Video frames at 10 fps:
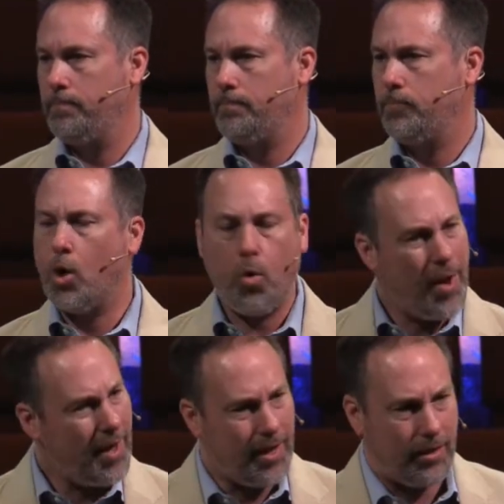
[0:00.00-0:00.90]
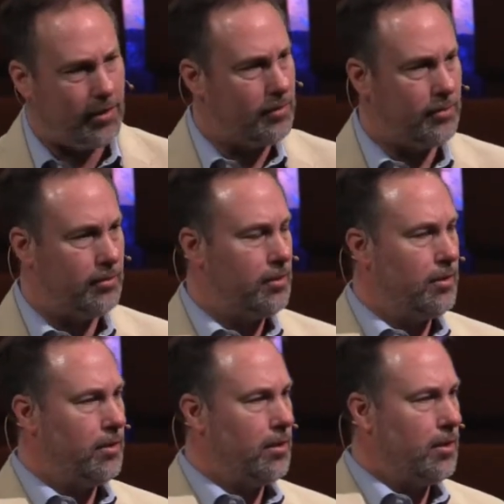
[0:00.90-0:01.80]
No way.
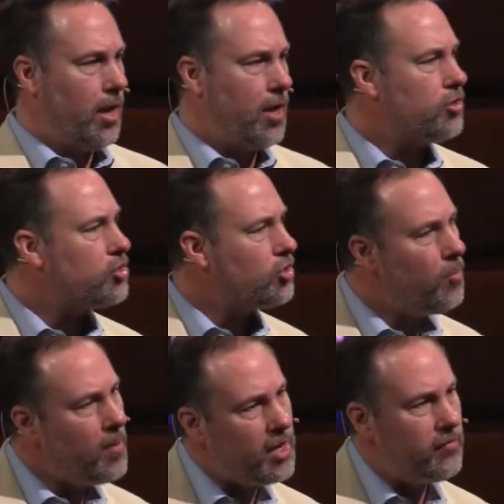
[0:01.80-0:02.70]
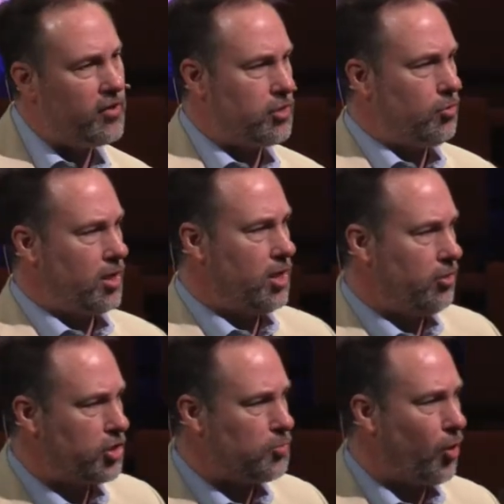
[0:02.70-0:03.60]
And there's so many of us who are here
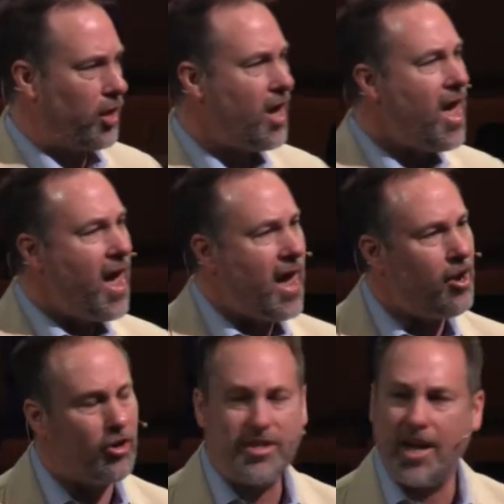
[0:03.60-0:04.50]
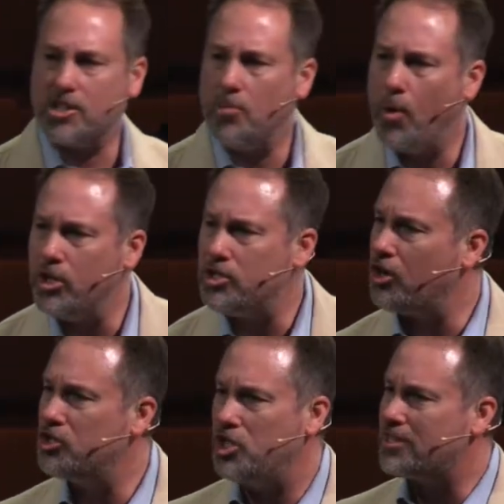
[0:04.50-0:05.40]
this morning, and our testimonies are
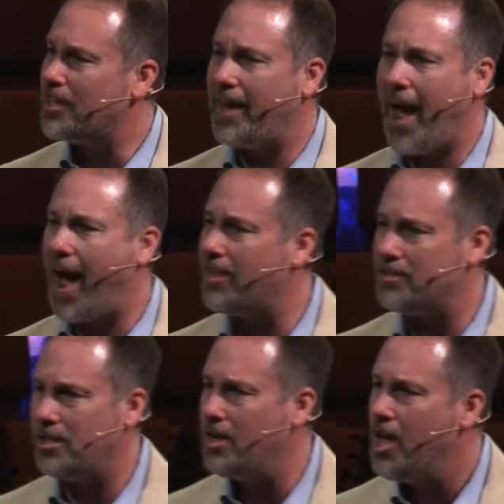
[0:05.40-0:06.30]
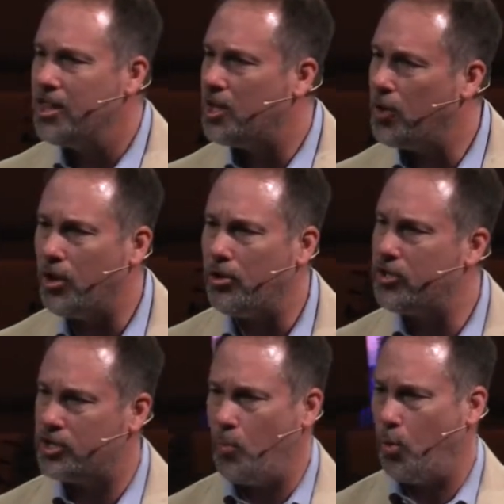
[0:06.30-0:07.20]
just like Allison that we heard
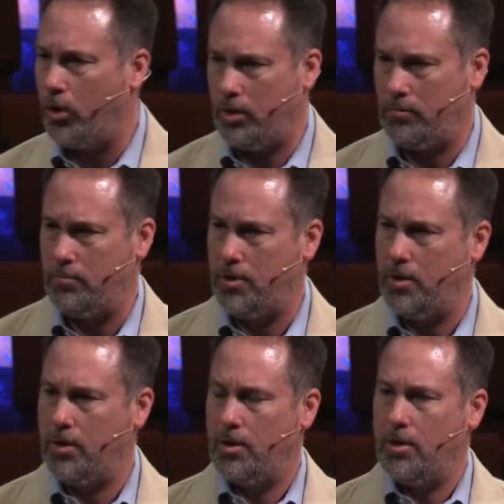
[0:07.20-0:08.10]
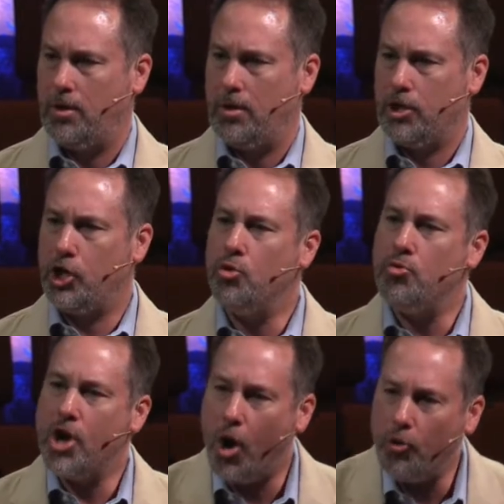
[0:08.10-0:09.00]
this morning. You
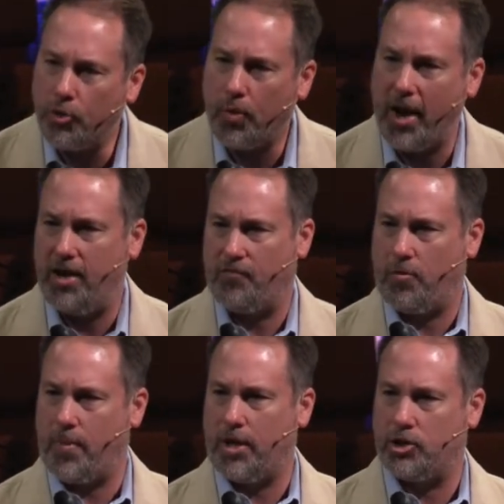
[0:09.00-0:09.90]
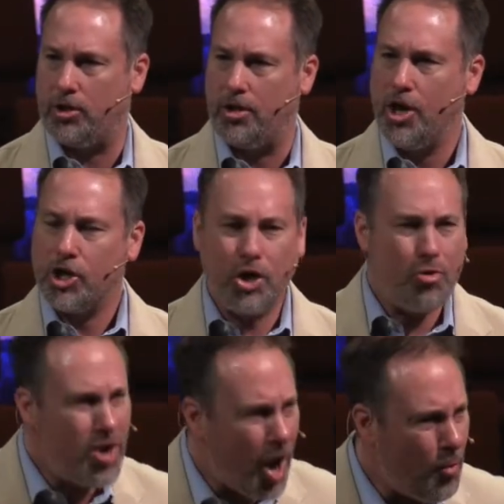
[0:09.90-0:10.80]
know the right information, you
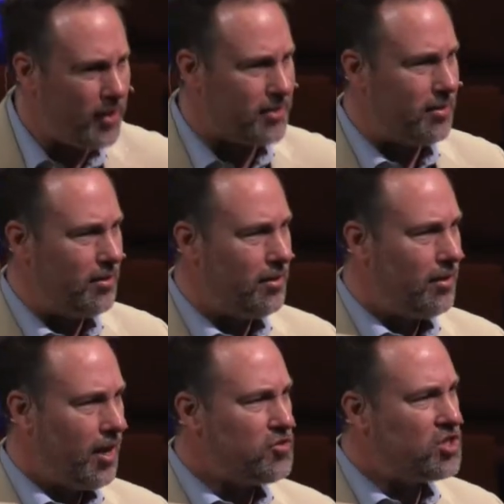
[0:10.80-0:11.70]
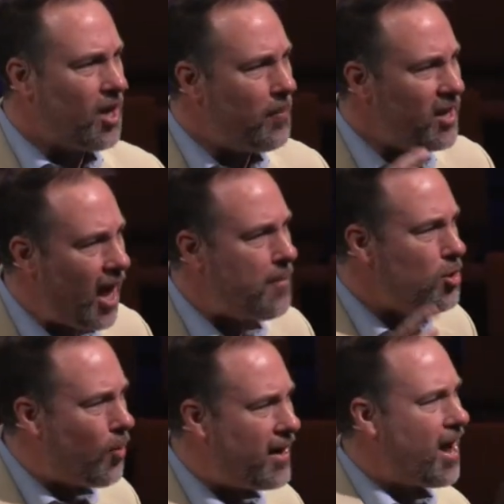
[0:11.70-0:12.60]
know it. If somebody came to
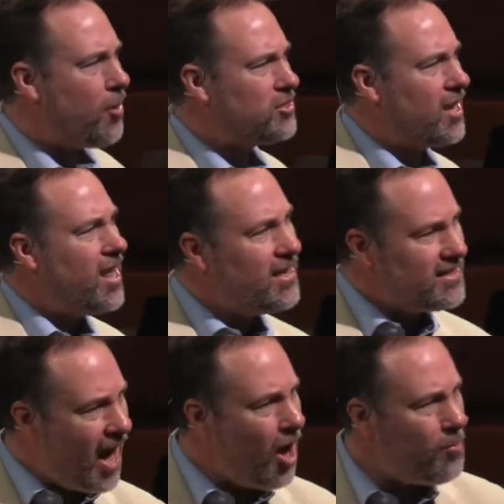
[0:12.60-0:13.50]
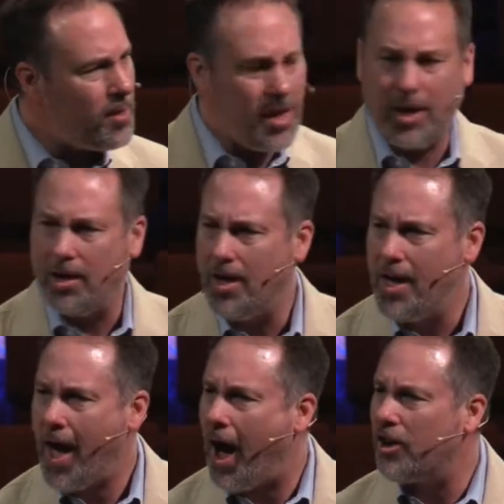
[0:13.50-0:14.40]
you right now and said, Tell me,
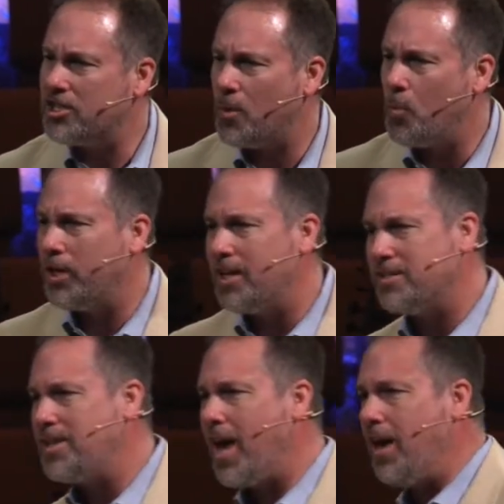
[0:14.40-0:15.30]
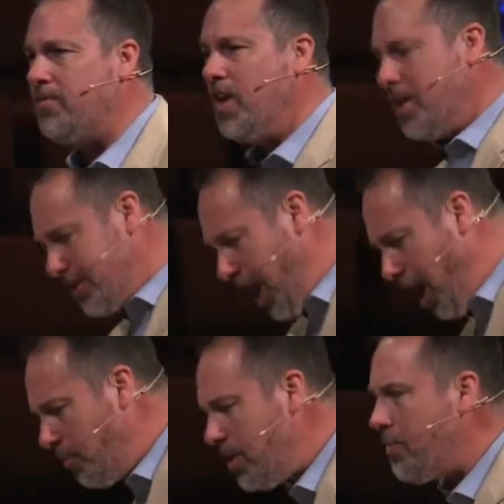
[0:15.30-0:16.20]
how does someone get saved?
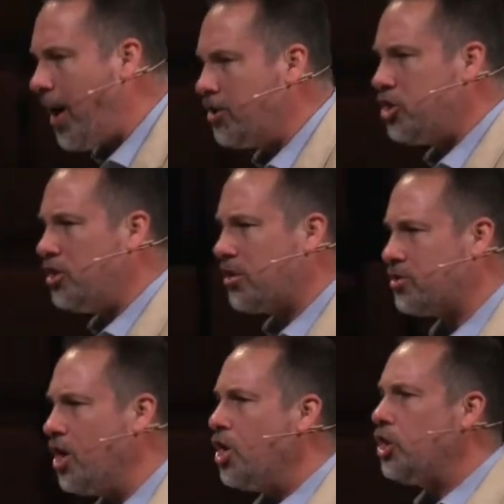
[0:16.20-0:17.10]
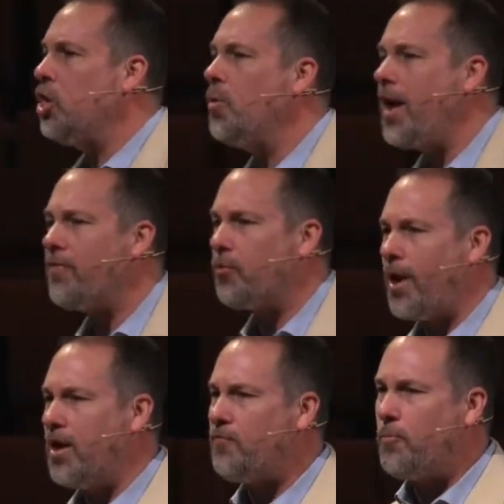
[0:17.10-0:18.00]
Tell me about Jesus. You would have the
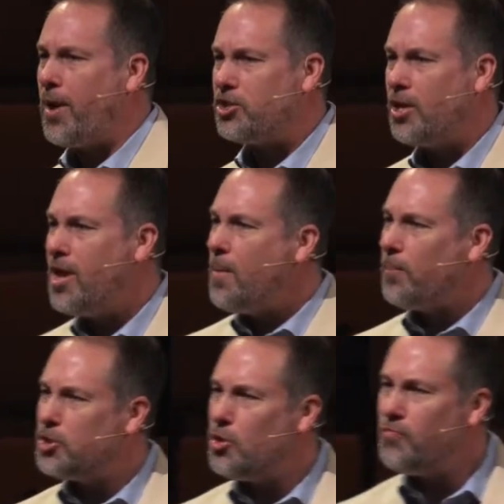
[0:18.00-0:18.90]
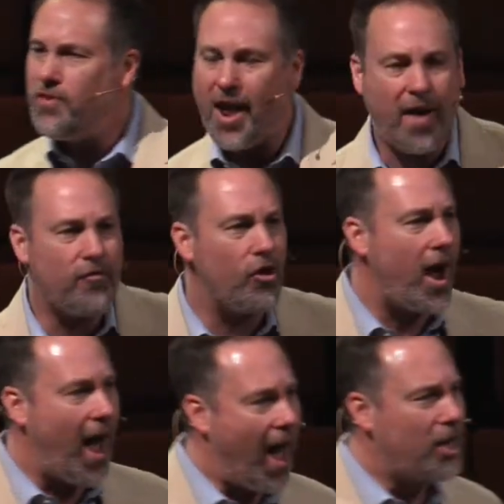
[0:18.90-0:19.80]
right information, but you've never
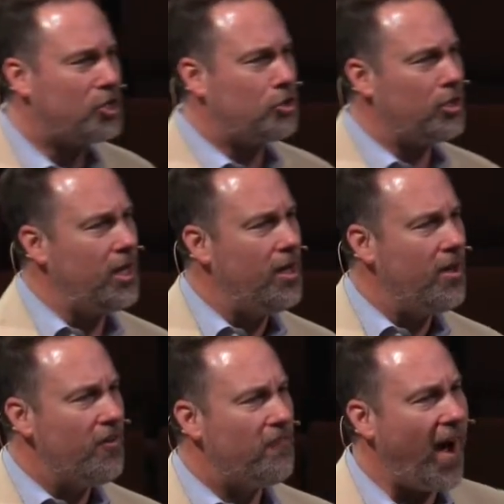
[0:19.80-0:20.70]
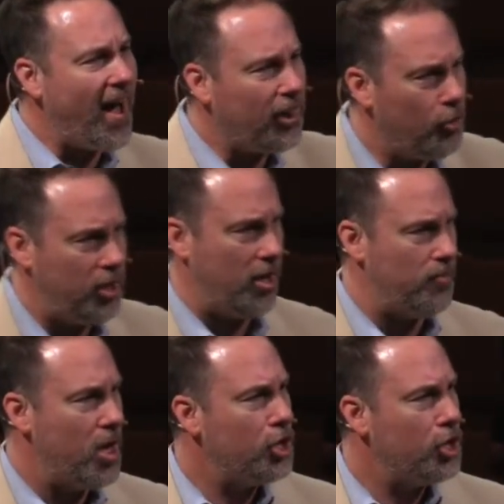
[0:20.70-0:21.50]
actually followed him.